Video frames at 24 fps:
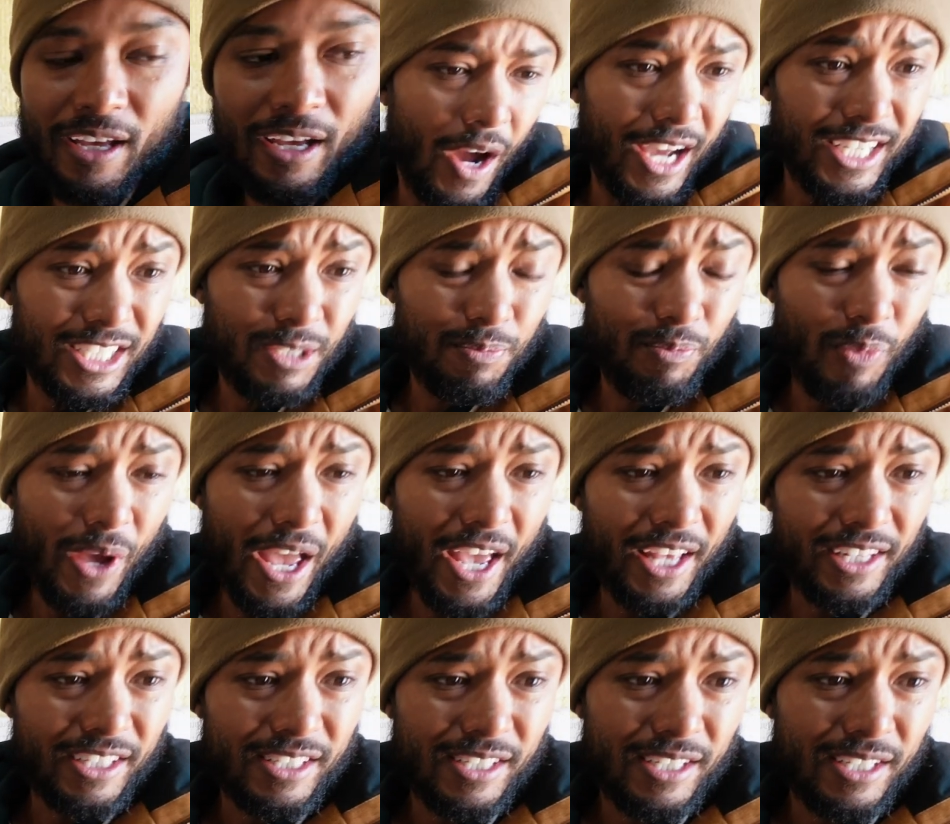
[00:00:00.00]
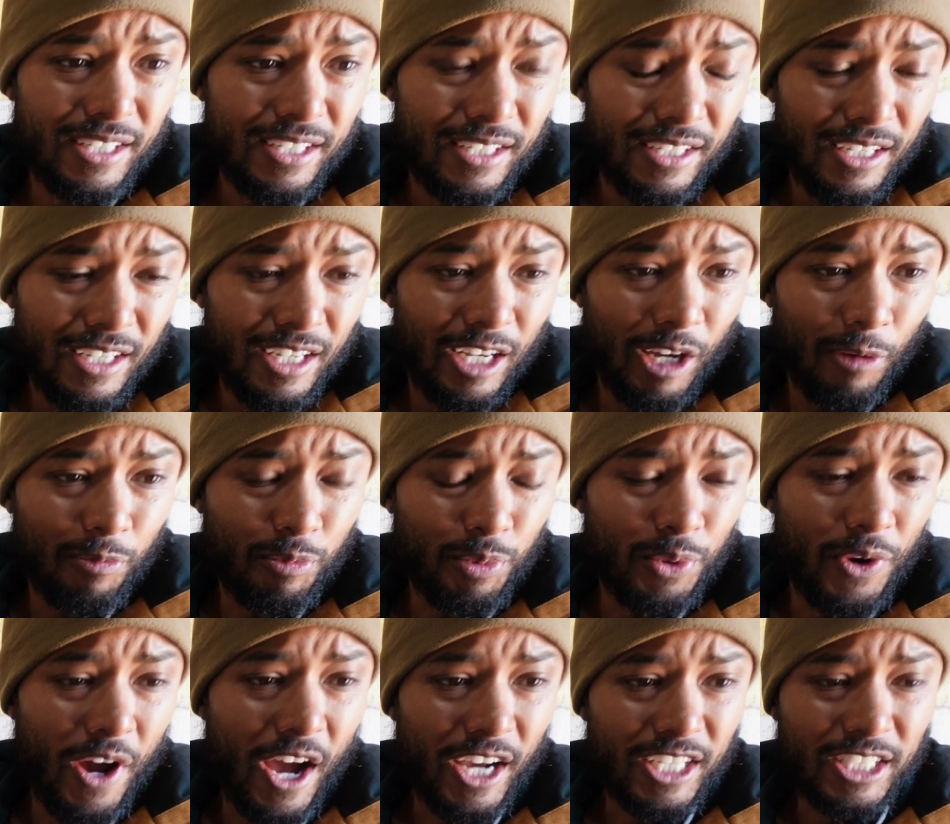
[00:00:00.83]
I spent
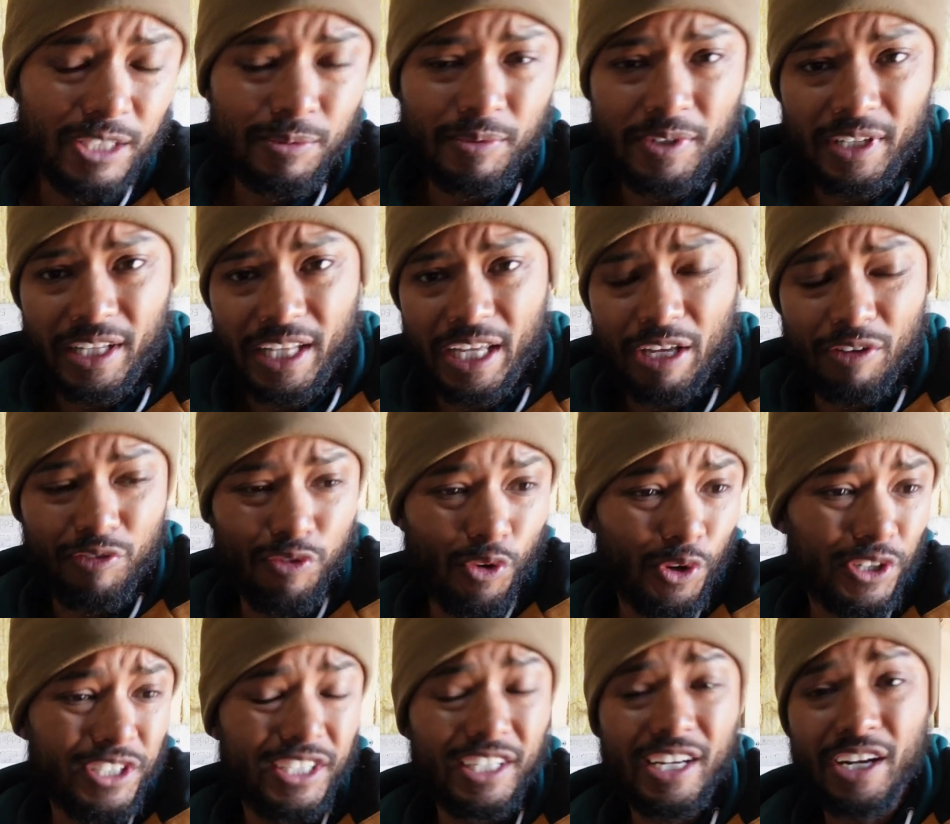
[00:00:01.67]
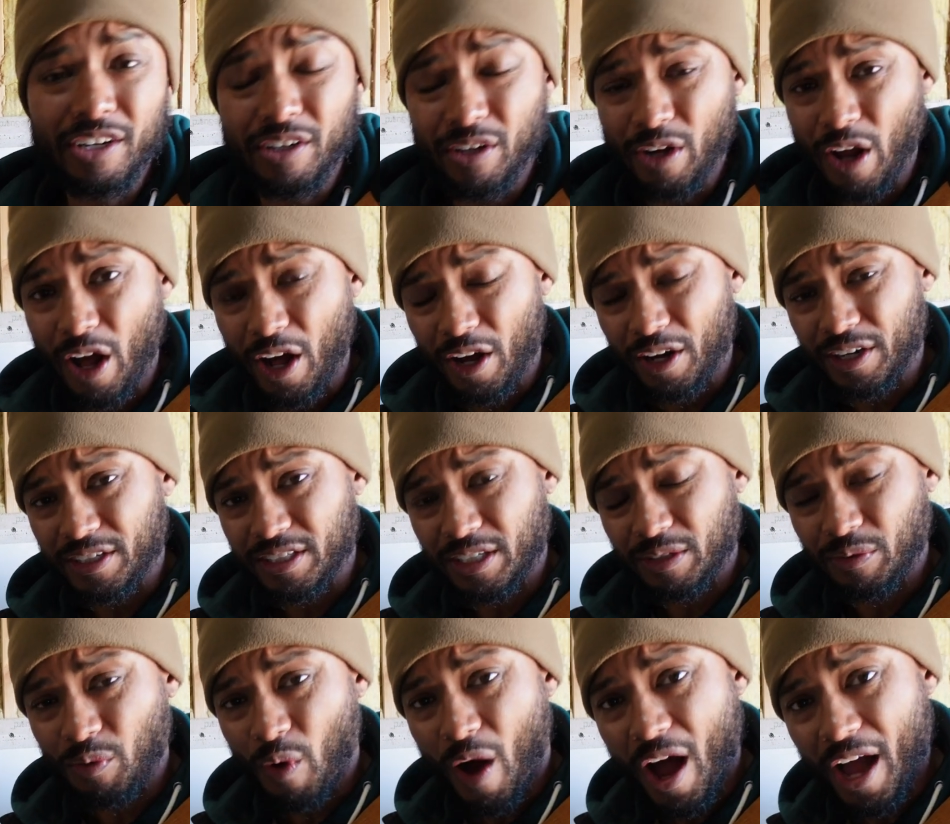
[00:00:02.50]
approximately $1,400
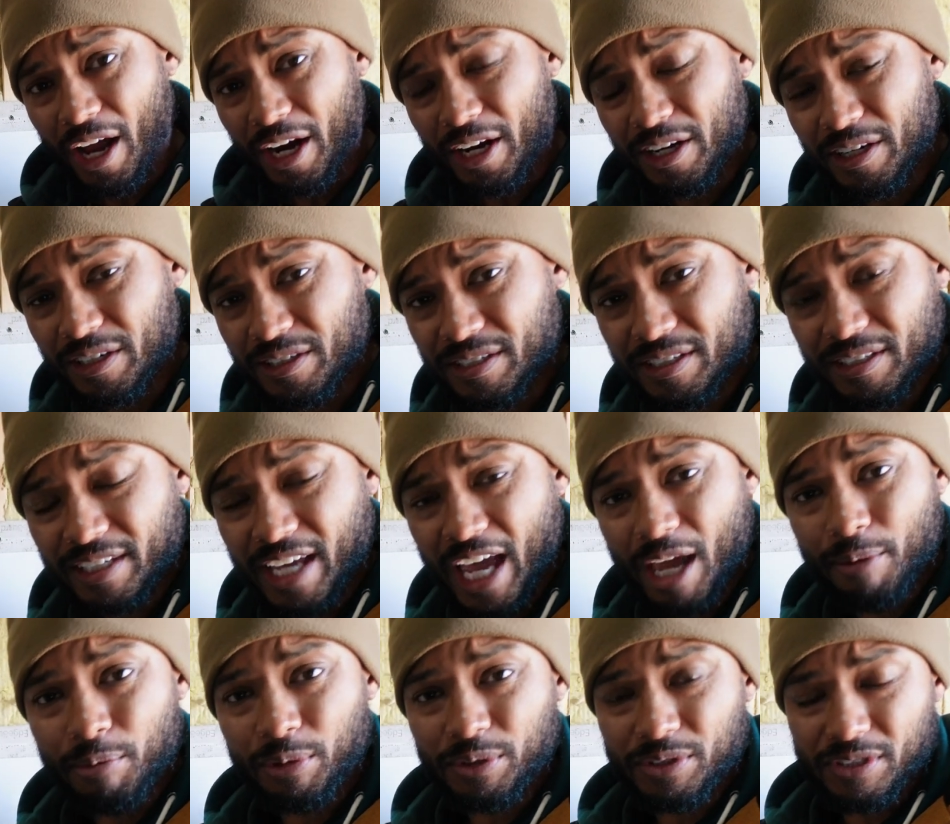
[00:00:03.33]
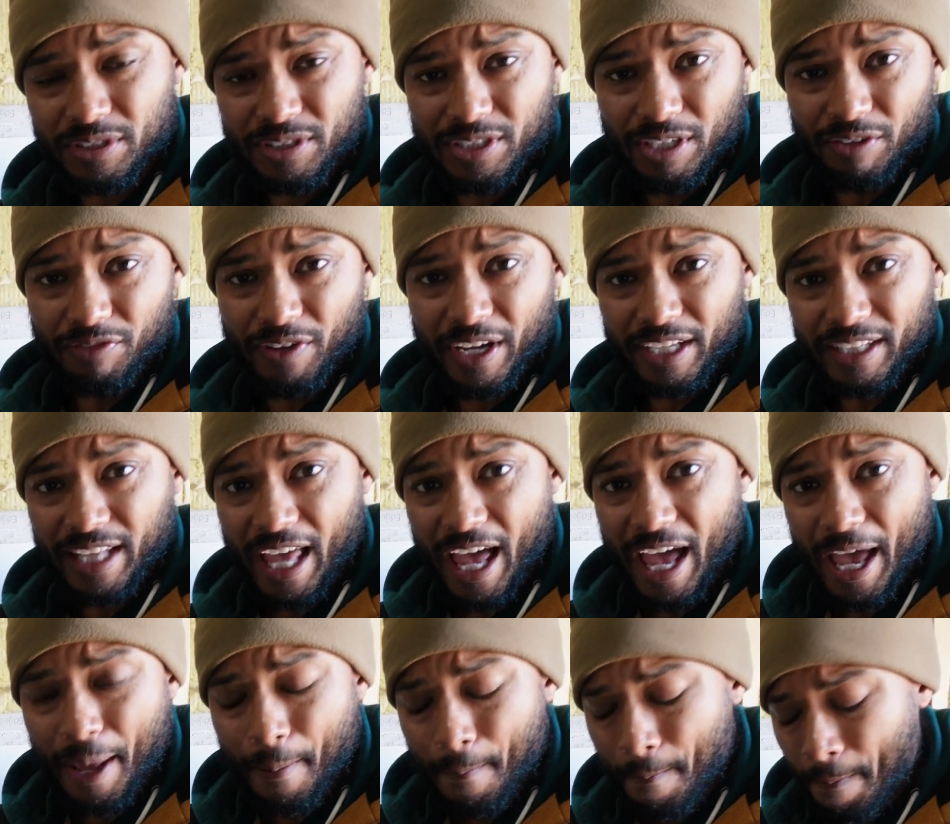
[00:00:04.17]
on wires and cables and stuff like
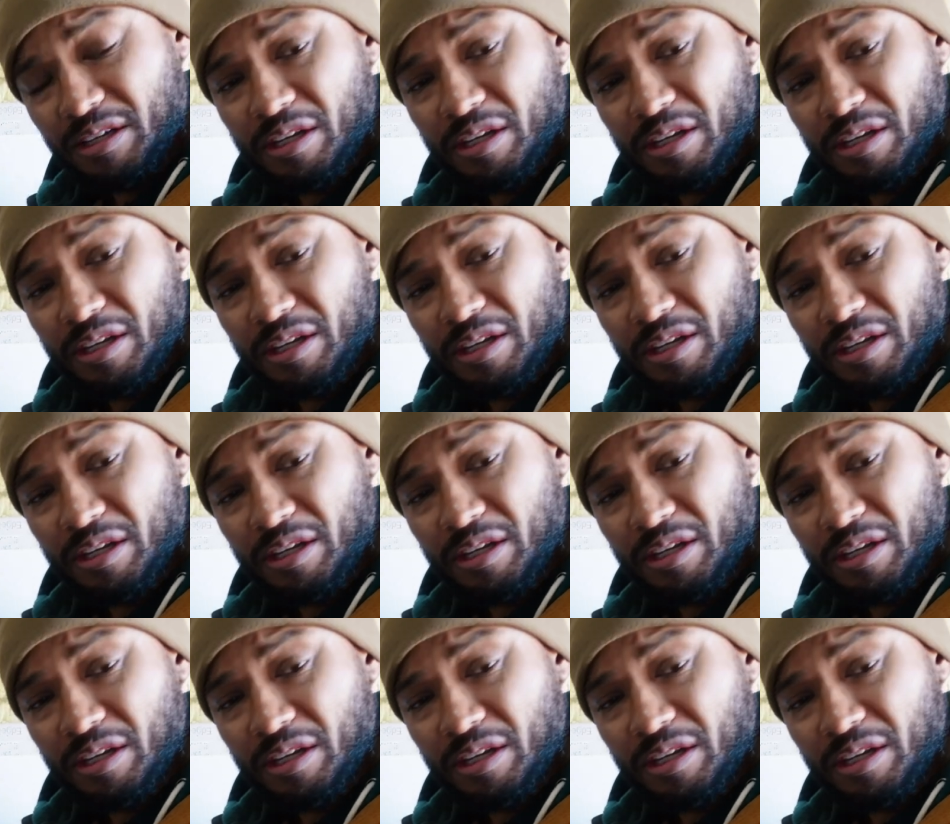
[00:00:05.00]
that.